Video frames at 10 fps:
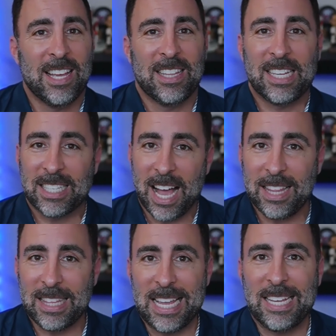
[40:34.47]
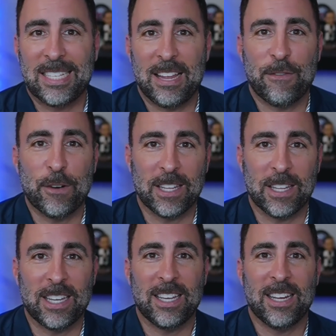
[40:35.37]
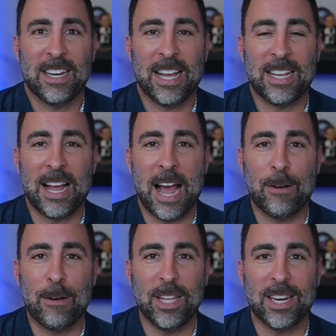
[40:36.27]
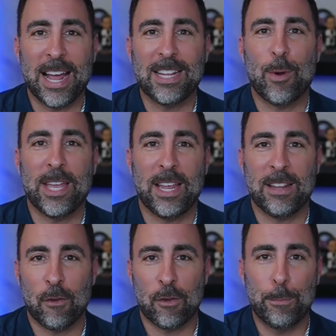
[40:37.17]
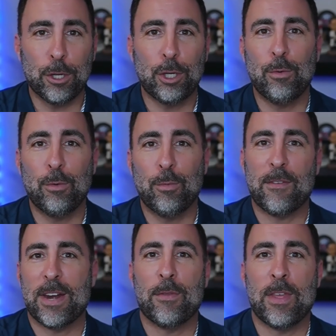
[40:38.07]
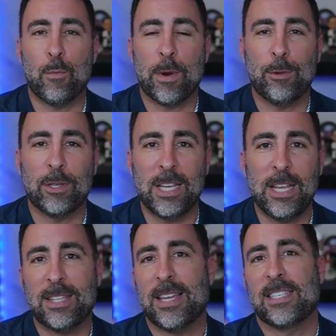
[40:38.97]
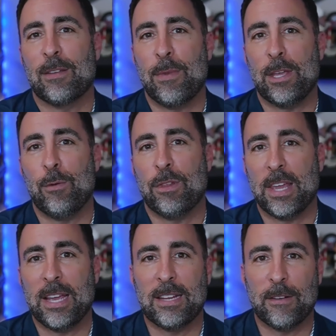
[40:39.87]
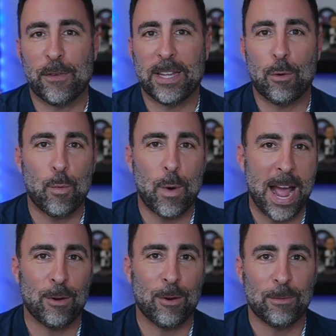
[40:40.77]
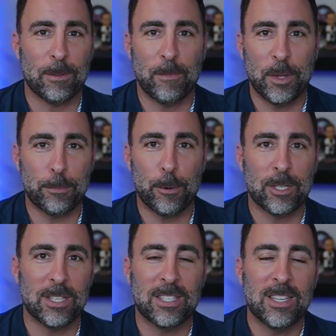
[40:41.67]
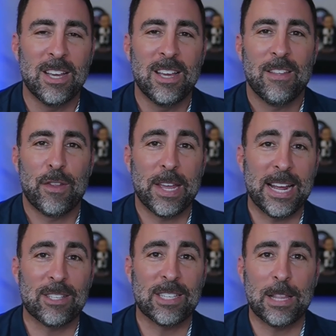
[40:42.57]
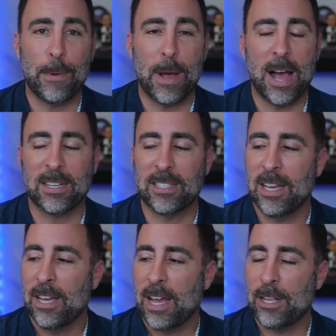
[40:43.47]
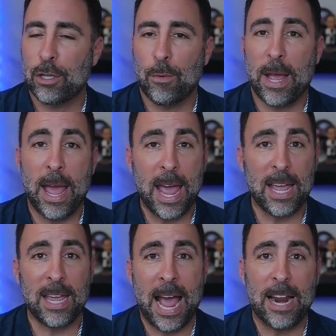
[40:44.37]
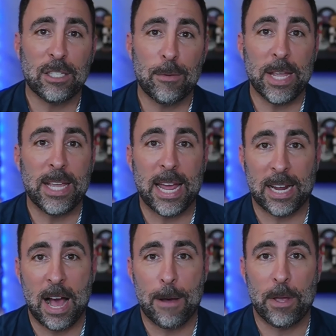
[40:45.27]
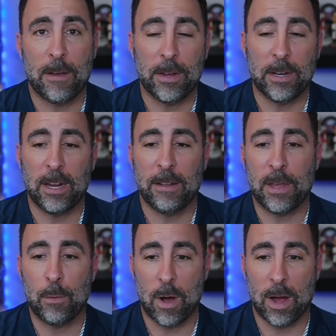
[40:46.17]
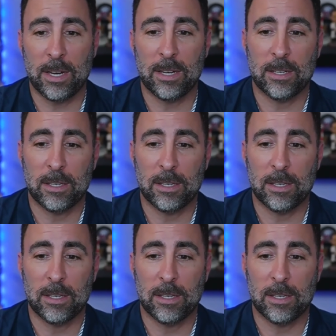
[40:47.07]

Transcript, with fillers: this guy thinks differently. Like, I really like the way, he, there's books you read every now and then where you see things that make you think differently and go, wow, this person's thinking outside the box. And so, A, how does somebody get a copy of it if they want it?